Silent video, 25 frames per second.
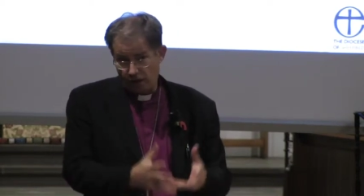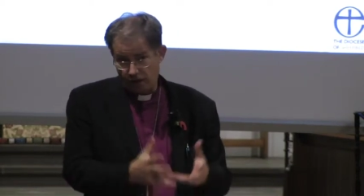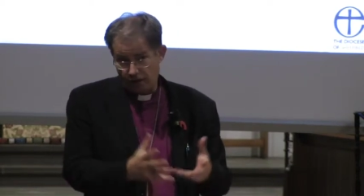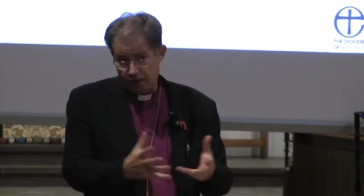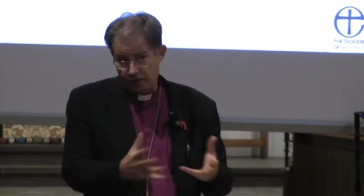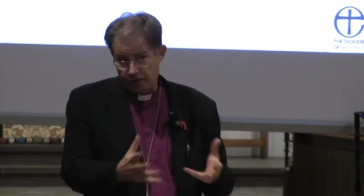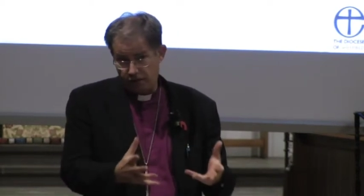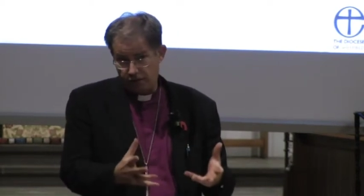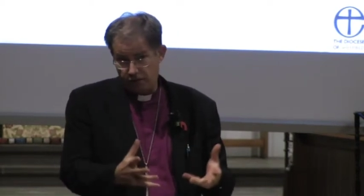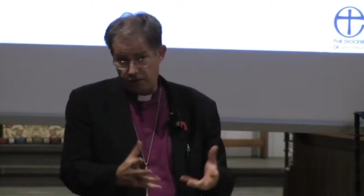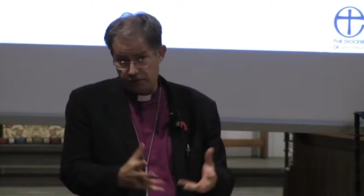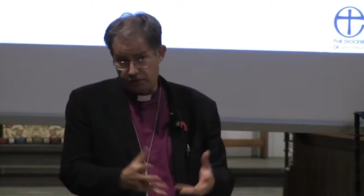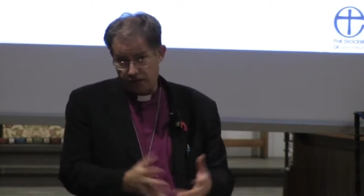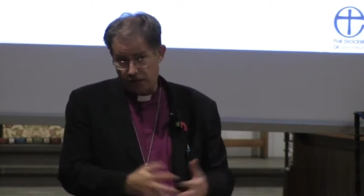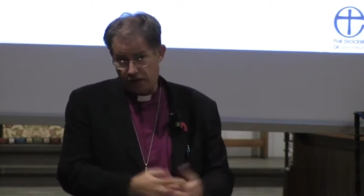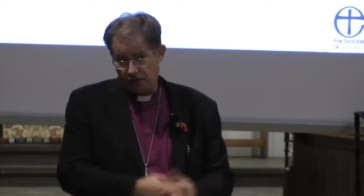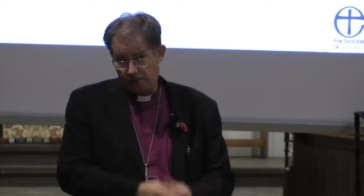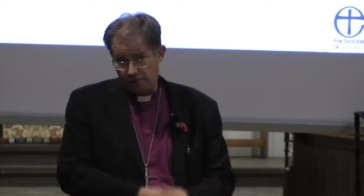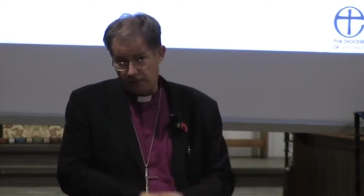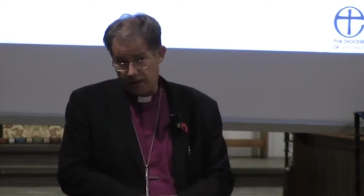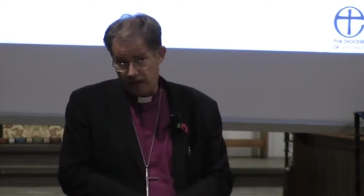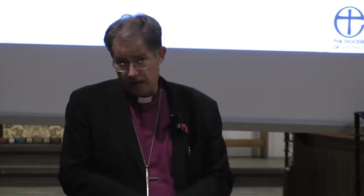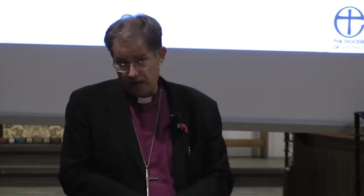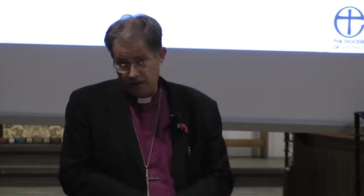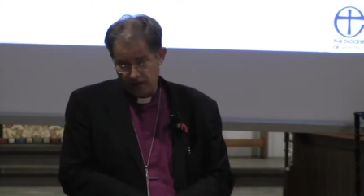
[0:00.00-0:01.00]
and you tell
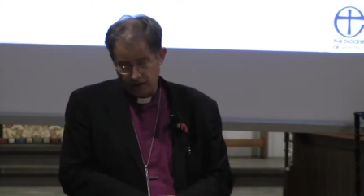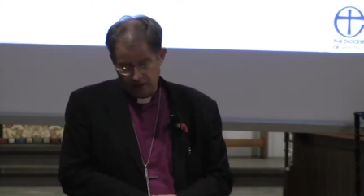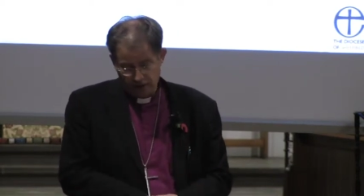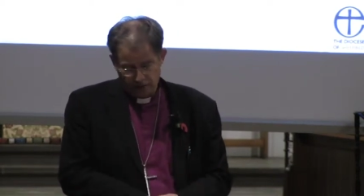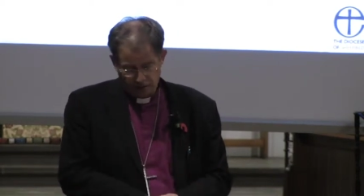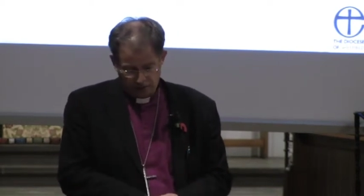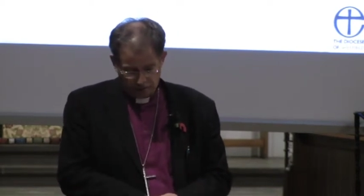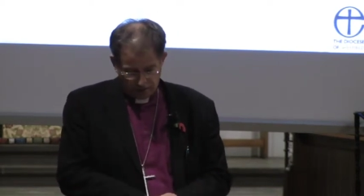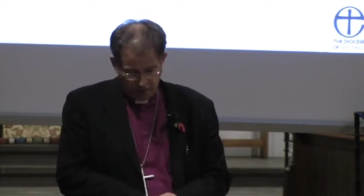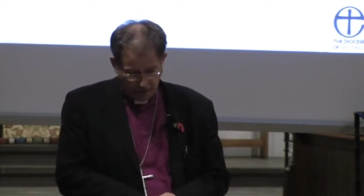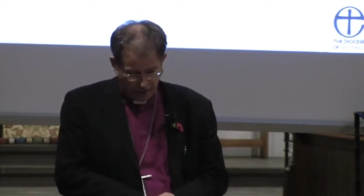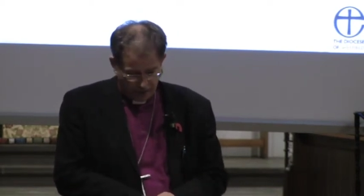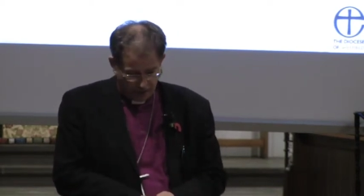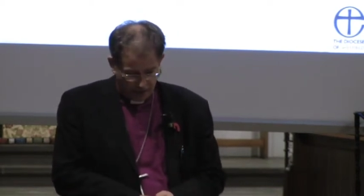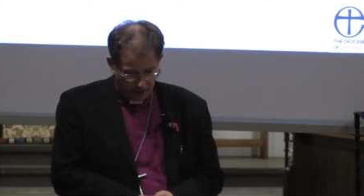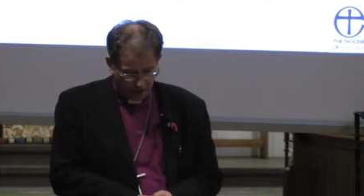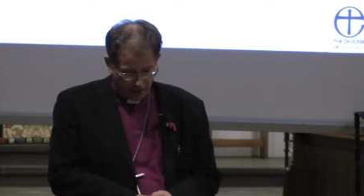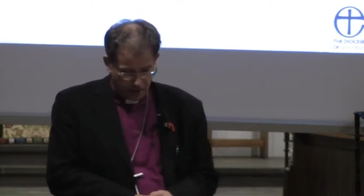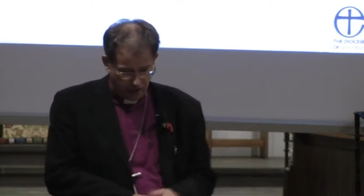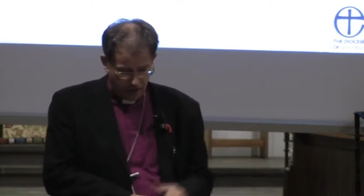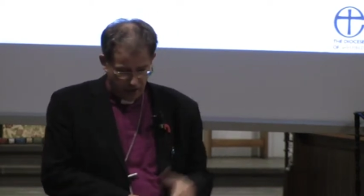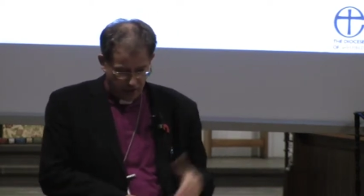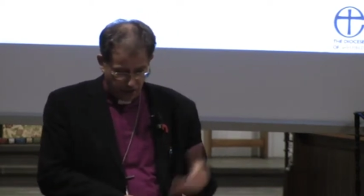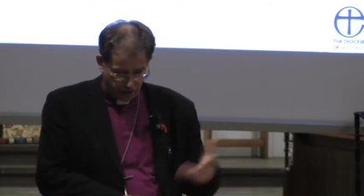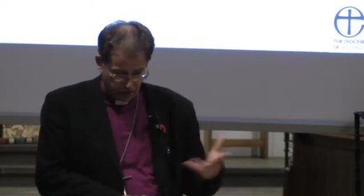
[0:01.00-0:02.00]
me
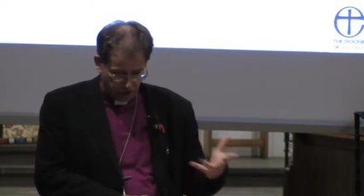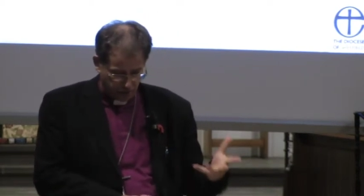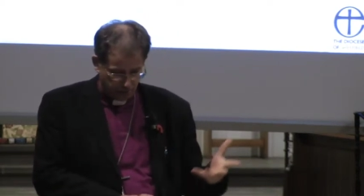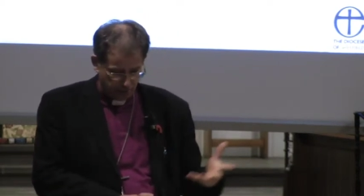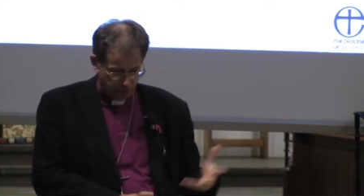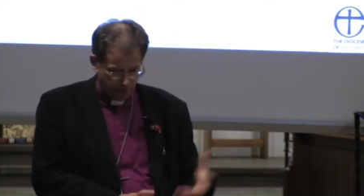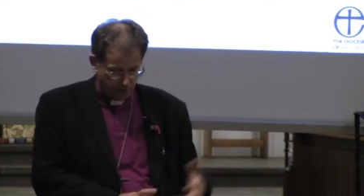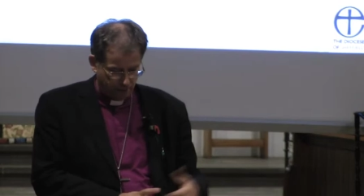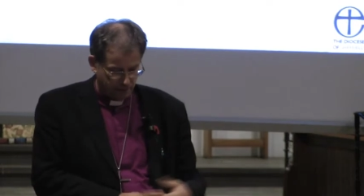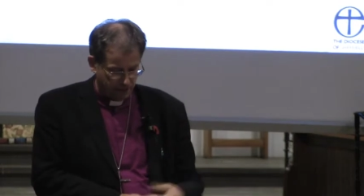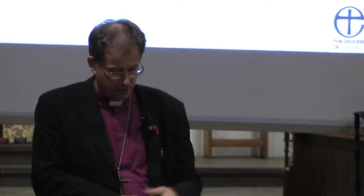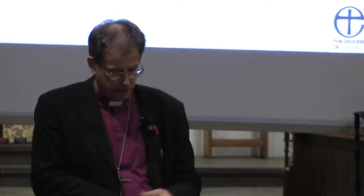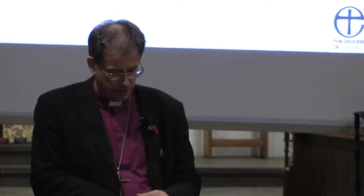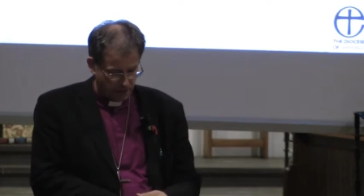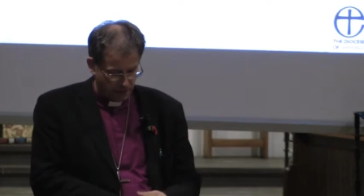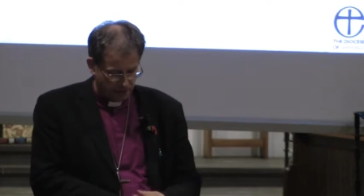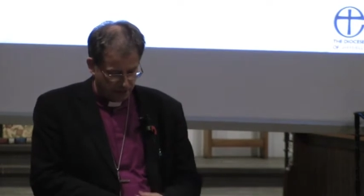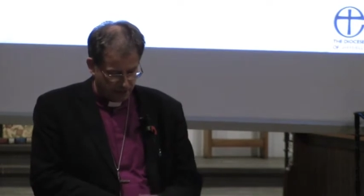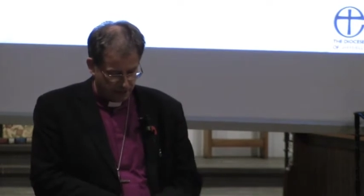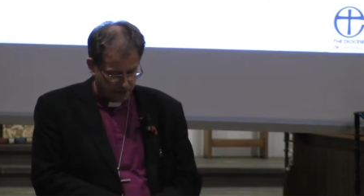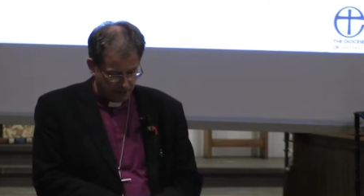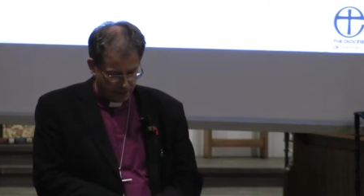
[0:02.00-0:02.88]
regularly, and you'll probably tell me